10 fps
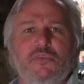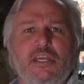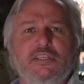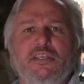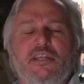
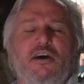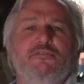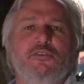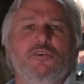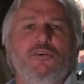easy
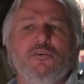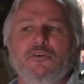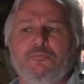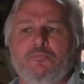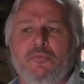enough to do.
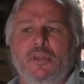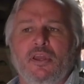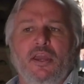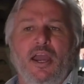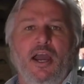
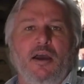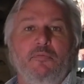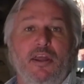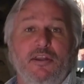And